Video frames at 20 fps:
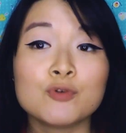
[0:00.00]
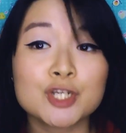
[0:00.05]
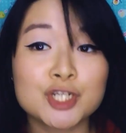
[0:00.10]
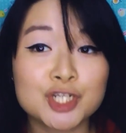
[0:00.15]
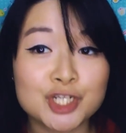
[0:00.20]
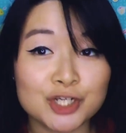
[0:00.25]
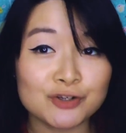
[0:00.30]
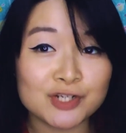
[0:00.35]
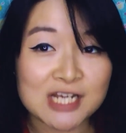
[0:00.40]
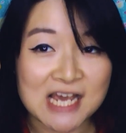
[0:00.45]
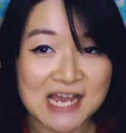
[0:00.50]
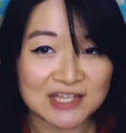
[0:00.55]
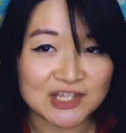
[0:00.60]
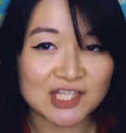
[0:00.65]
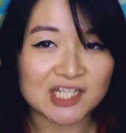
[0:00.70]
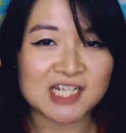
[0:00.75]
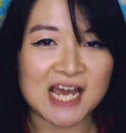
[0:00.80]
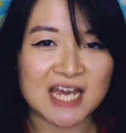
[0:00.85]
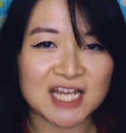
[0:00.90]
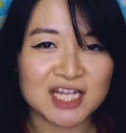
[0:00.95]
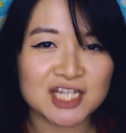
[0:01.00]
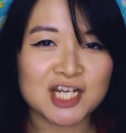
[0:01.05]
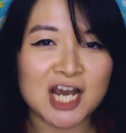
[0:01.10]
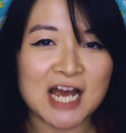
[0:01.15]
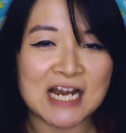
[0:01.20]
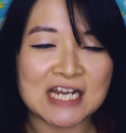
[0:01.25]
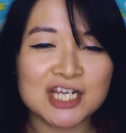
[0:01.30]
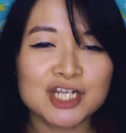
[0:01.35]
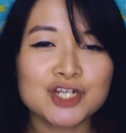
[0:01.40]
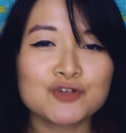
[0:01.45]
Would you take the taste
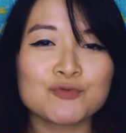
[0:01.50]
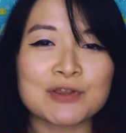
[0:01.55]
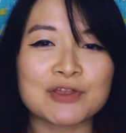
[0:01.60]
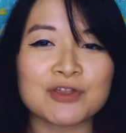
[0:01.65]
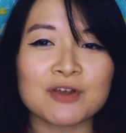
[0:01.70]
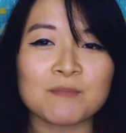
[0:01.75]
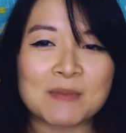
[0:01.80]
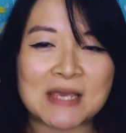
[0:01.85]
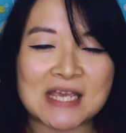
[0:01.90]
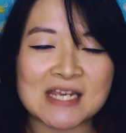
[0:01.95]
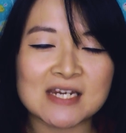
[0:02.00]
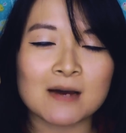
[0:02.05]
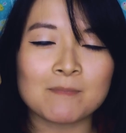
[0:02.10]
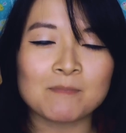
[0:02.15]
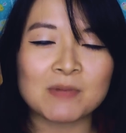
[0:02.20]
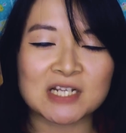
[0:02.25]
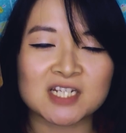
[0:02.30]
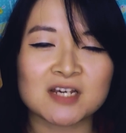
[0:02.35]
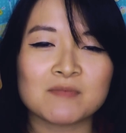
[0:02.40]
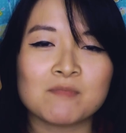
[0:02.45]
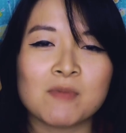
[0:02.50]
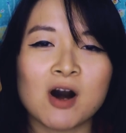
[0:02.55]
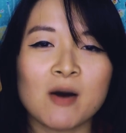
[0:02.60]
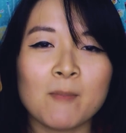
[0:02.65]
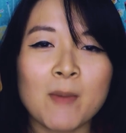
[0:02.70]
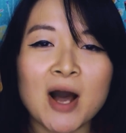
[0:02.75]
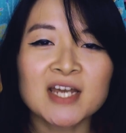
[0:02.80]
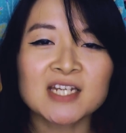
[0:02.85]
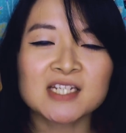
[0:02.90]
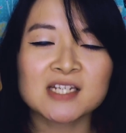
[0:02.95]
challenge with the peanut butter
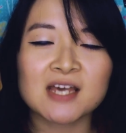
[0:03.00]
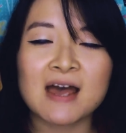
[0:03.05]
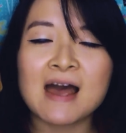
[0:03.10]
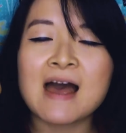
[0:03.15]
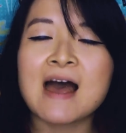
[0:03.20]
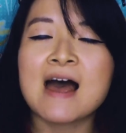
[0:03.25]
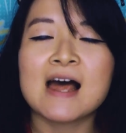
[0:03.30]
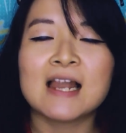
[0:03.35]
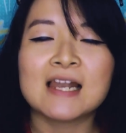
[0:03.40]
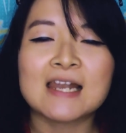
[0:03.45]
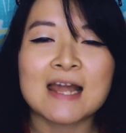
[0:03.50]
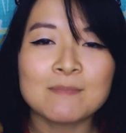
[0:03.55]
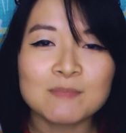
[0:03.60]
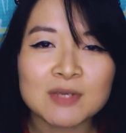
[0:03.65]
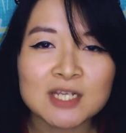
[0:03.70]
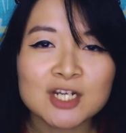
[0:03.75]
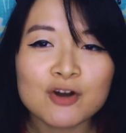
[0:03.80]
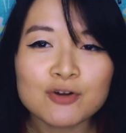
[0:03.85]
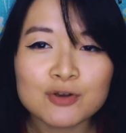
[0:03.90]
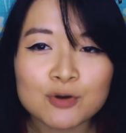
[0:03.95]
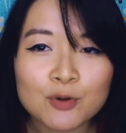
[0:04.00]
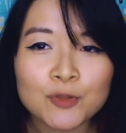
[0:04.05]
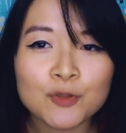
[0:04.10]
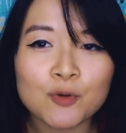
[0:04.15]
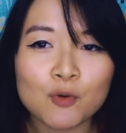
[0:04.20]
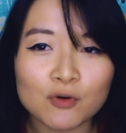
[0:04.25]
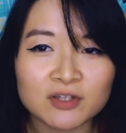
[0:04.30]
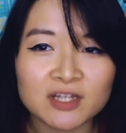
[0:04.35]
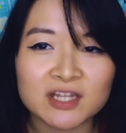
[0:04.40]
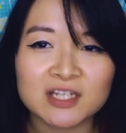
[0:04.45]
Marmite? Let me know your
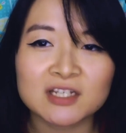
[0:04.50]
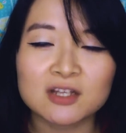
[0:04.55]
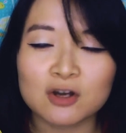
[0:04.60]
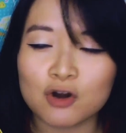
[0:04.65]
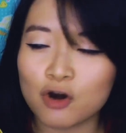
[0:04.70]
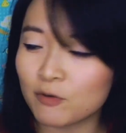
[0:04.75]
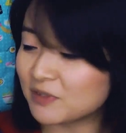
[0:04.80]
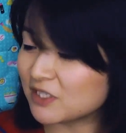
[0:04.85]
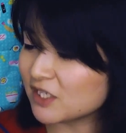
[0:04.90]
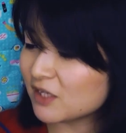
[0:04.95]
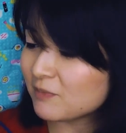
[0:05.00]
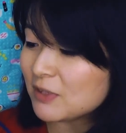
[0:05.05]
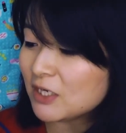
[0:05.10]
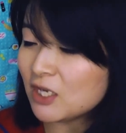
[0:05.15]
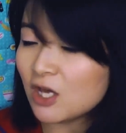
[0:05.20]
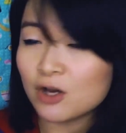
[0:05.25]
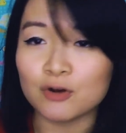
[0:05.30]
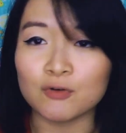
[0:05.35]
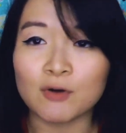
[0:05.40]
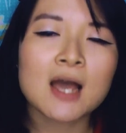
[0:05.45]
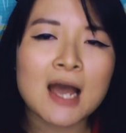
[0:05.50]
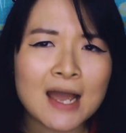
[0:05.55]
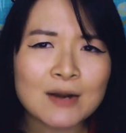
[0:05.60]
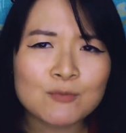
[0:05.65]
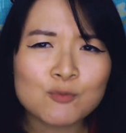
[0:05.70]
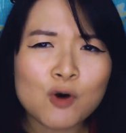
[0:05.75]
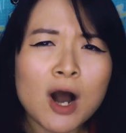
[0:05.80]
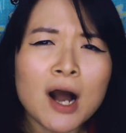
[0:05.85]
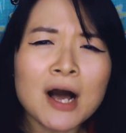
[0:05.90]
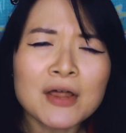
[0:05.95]
thoughts in the comments below.
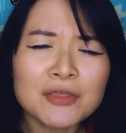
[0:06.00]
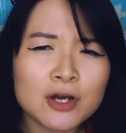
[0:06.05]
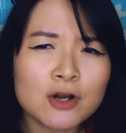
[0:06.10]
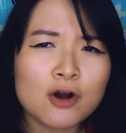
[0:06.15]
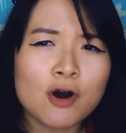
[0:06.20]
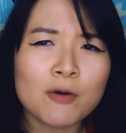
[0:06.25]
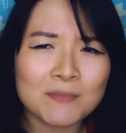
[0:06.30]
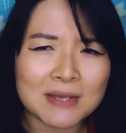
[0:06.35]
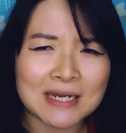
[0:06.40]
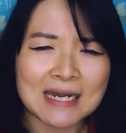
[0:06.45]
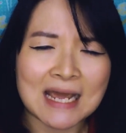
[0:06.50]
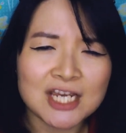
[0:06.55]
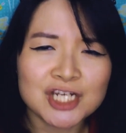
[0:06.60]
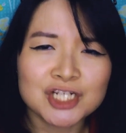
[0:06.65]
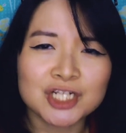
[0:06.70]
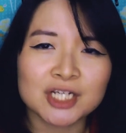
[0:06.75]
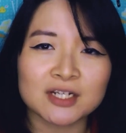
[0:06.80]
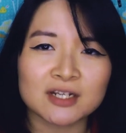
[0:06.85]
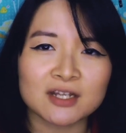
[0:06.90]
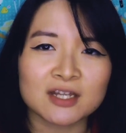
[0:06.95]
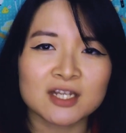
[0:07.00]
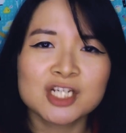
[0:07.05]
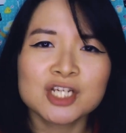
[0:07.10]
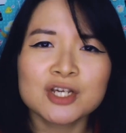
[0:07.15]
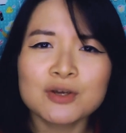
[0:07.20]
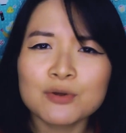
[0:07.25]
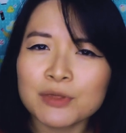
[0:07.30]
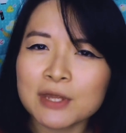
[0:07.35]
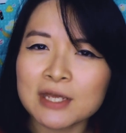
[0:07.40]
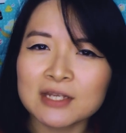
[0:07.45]
And what other combinations do
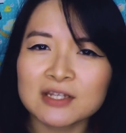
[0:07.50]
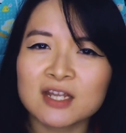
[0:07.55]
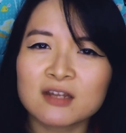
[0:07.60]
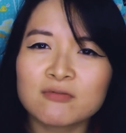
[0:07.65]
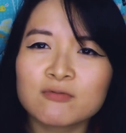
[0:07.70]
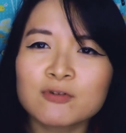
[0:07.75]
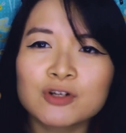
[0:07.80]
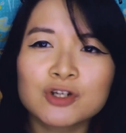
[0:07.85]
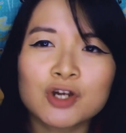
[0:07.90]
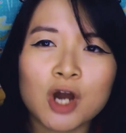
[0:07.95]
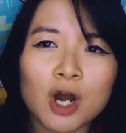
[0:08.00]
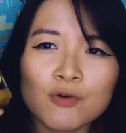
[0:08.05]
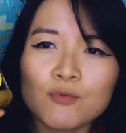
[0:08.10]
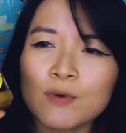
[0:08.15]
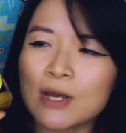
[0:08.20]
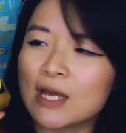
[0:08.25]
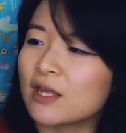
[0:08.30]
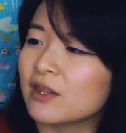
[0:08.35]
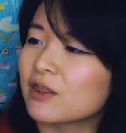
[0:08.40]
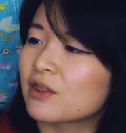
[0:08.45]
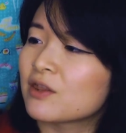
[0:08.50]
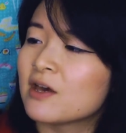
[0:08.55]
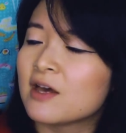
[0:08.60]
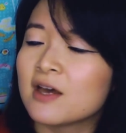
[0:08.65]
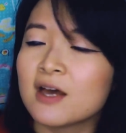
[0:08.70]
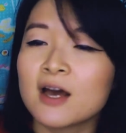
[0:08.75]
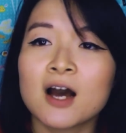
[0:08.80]
you think this would go with?